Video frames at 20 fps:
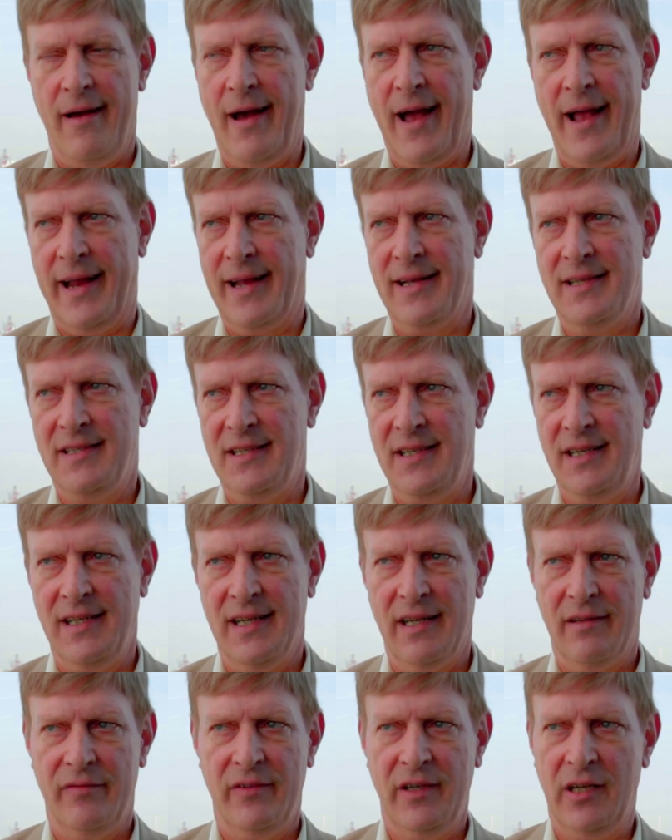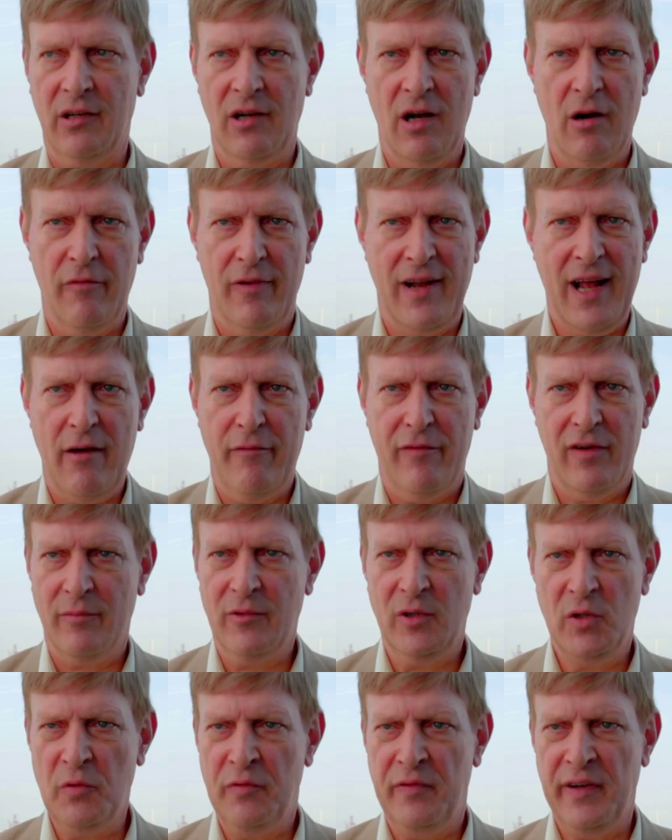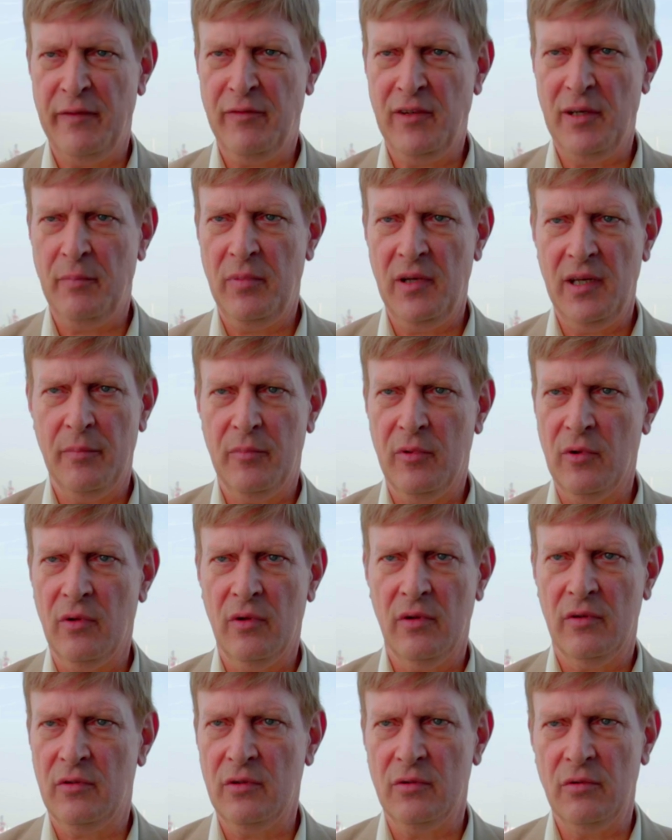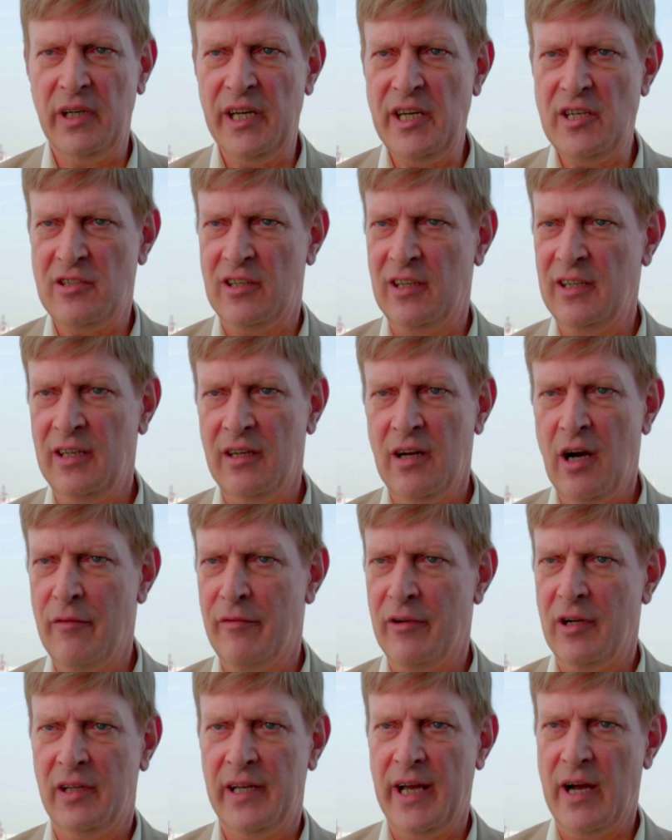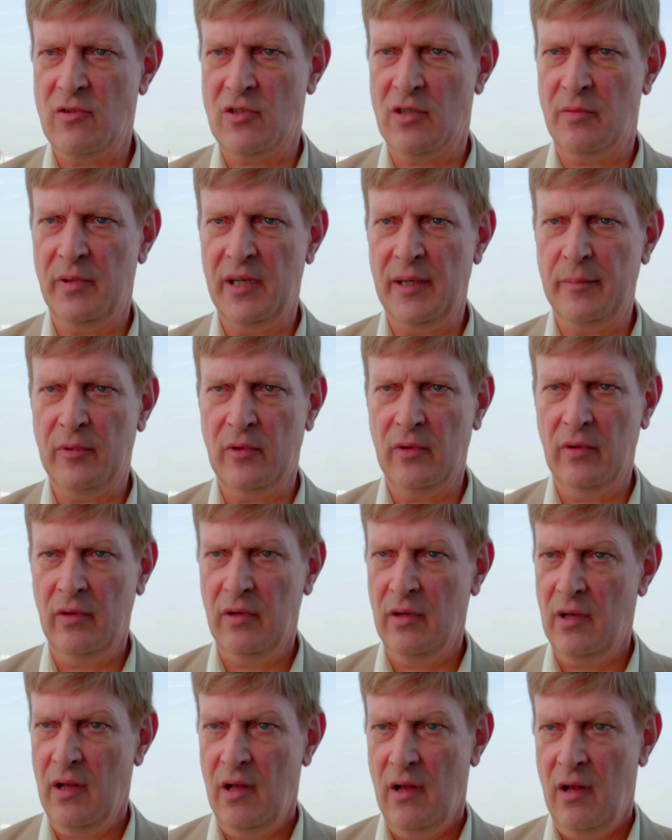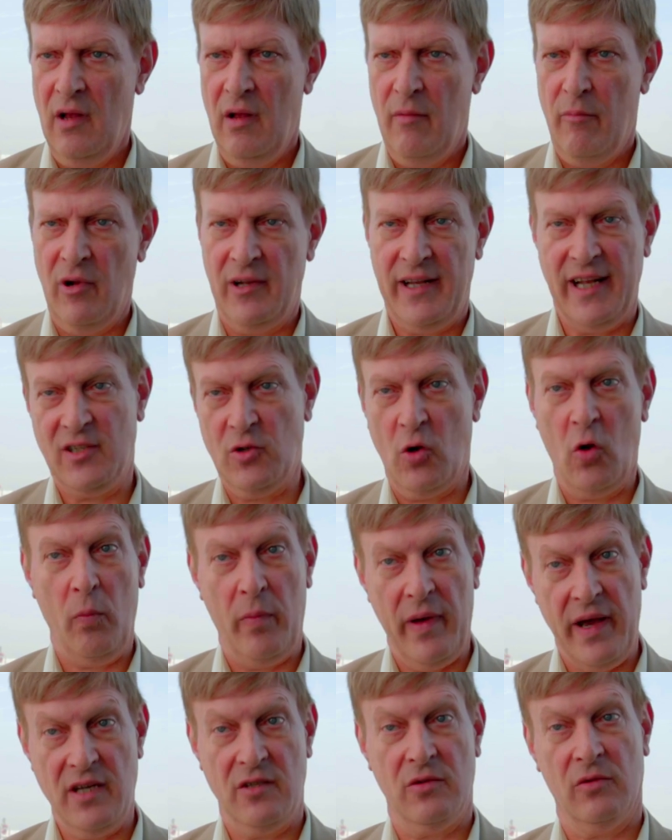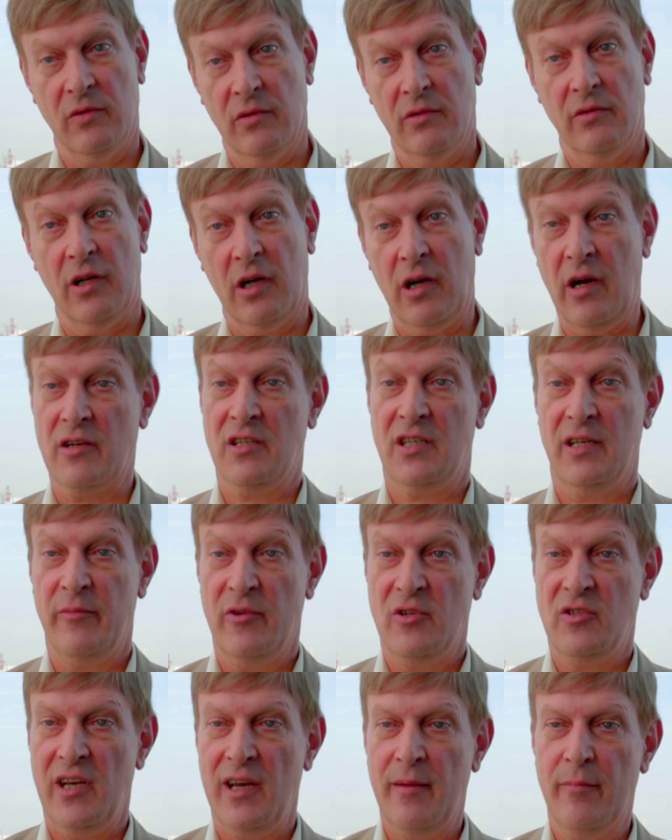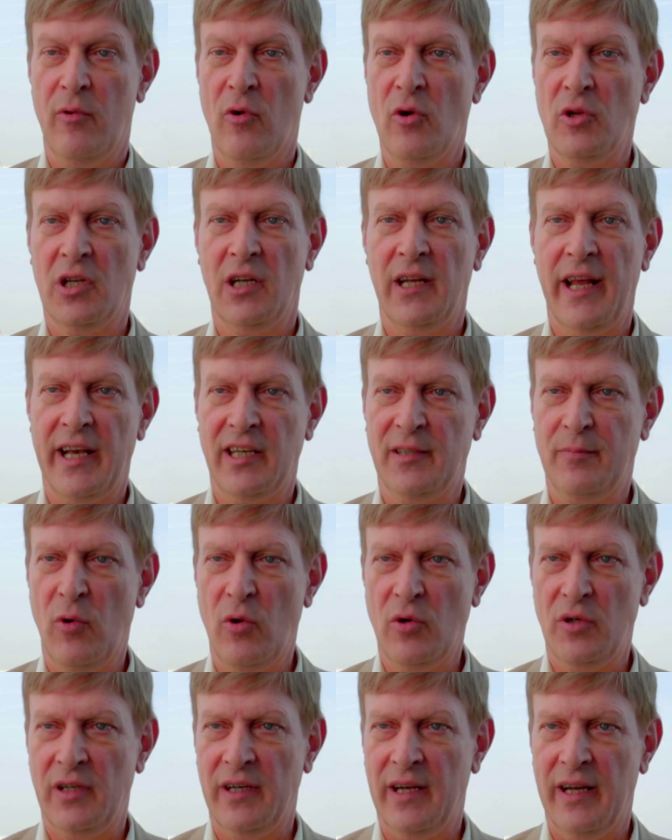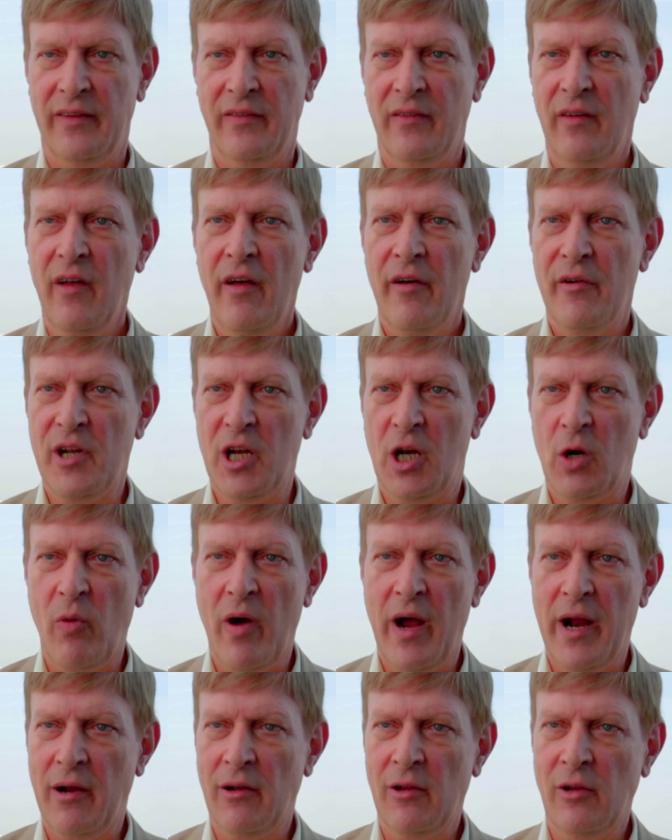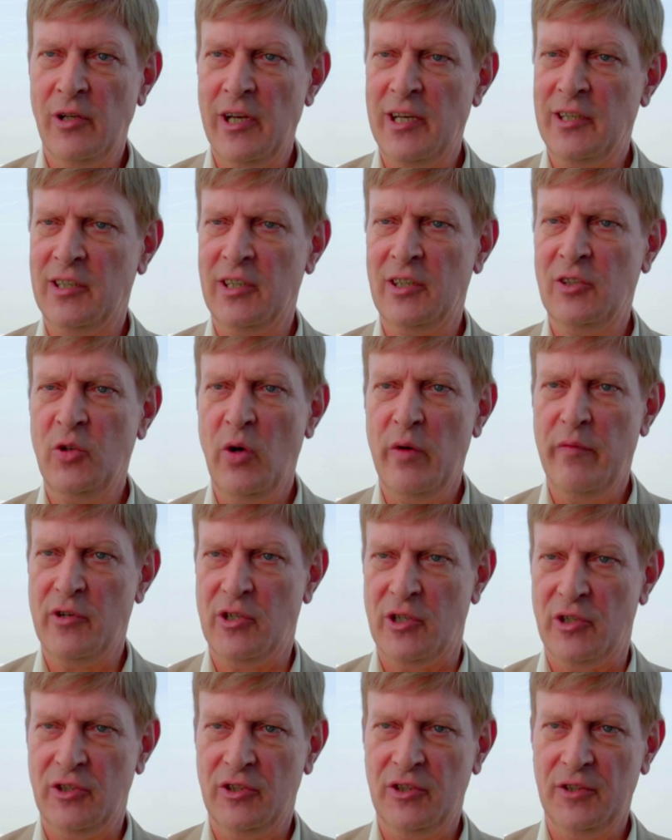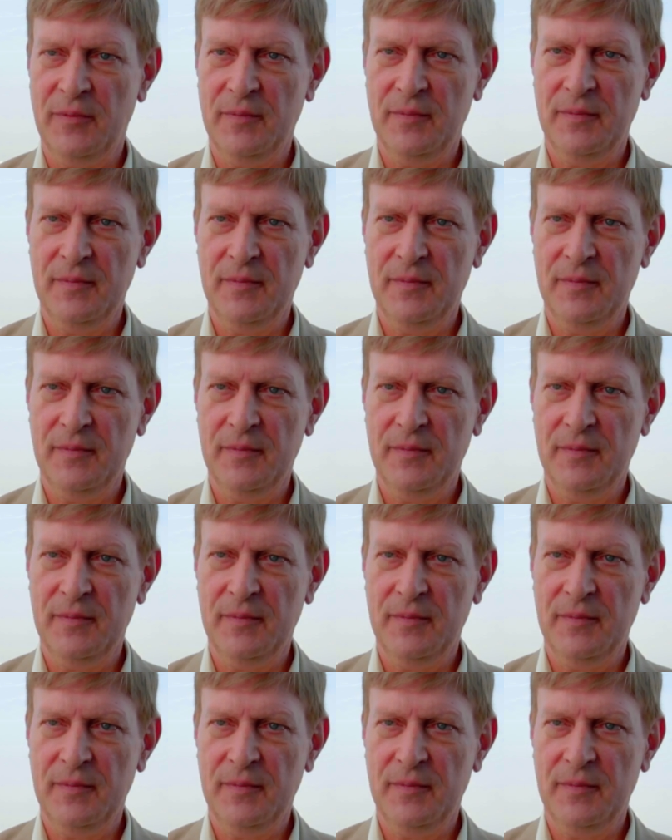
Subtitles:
I can see that we grow now from 250 people to easily over 1,000 people. But that's all based on the customers importing and exporting and requiring logistic services.